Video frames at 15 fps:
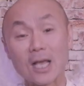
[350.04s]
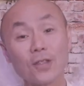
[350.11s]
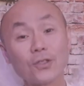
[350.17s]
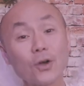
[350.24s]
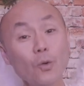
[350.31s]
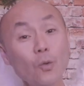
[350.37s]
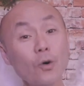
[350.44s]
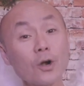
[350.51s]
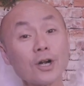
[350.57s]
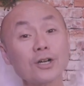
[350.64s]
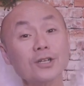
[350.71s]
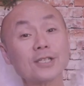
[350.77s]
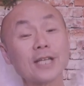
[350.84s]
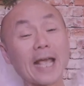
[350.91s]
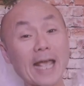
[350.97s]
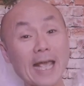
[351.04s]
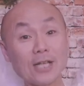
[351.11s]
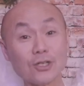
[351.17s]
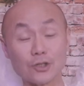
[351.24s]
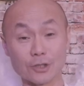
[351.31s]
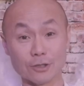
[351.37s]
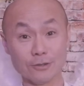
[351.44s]
The word
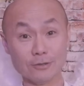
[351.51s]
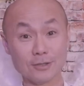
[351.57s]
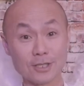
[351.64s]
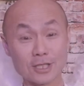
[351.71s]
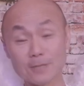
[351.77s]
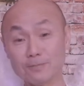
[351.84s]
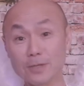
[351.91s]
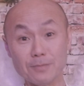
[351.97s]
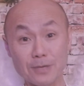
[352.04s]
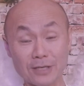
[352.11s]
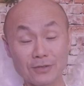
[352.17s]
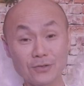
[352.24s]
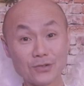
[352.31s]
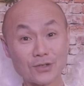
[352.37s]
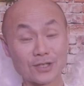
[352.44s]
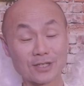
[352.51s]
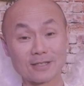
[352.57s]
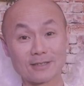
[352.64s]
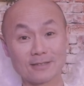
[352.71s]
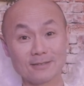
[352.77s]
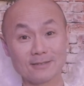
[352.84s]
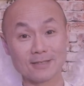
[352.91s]
angel simply means,
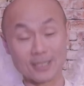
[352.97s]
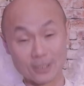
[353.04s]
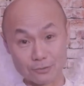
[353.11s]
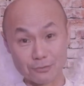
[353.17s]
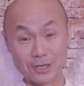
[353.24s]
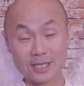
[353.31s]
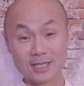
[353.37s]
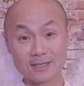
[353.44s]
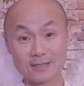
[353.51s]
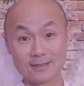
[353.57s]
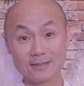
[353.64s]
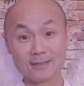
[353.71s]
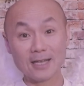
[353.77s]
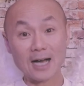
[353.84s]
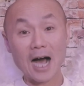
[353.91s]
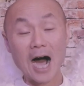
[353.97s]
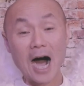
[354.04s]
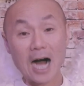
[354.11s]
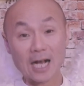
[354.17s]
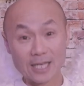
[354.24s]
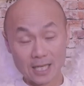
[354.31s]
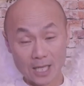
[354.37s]
in Greek,
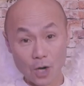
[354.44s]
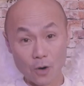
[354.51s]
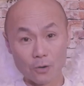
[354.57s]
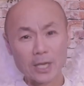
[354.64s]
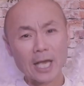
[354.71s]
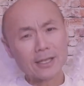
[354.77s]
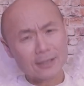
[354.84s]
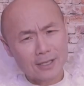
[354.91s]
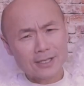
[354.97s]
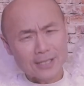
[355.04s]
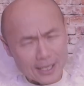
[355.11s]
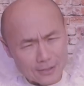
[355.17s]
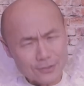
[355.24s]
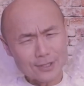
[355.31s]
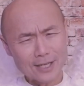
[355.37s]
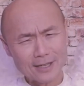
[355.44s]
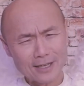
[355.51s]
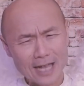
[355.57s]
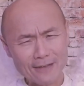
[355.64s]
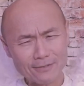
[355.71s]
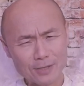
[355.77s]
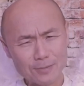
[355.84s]
angelo. Can you say that
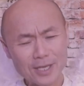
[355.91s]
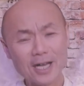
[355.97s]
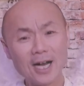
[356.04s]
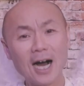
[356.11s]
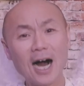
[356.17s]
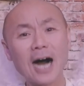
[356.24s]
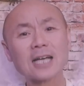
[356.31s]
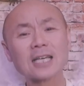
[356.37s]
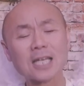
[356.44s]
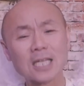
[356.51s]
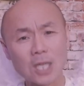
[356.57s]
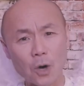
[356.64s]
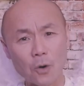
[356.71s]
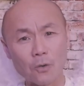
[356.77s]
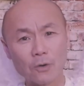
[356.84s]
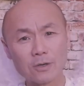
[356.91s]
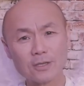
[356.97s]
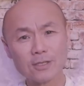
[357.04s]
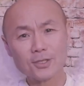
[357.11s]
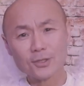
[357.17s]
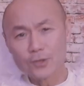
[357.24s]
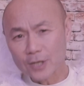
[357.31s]
after me? Angelo.
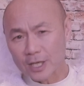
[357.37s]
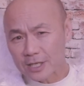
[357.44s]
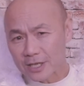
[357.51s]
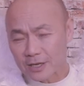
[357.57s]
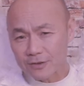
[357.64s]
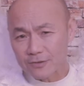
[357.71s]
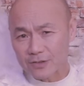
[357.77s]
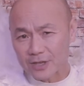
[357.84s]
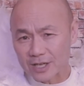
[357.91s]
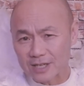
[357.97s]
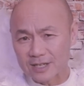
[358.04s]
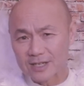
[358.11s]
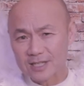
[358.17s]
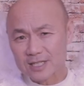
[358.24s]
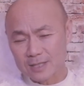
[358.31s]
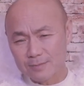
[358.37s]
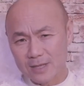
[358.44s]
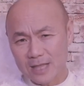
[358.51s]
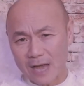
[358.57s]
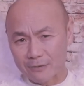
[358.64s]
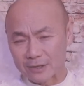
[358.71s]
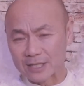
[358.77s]
You can hear the
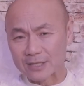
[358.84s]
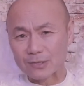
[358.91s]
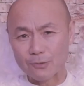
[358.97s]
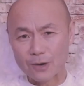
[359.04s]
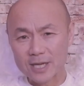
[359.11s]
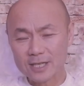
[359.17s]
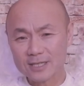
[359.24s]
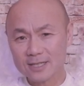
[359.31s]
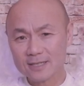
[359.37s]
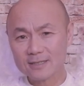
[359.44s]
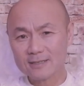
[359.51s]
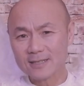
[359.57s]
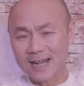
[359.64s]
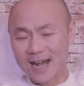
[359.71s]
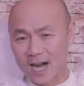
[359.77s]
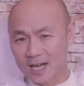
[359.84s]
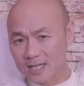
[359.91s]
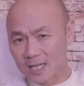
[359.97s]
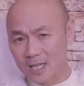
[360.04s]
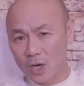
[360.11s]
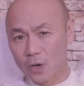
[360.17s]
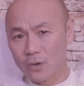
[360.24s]
similarities, right?
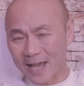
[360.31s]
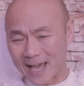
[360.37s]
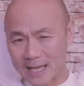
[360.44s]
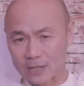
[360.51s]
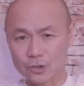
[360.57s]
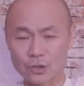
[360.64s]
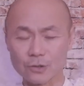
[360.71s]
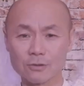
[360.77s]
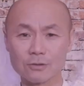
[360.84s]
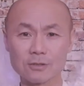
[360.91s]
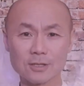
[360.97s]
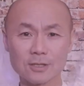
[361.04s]
Angelo, angel.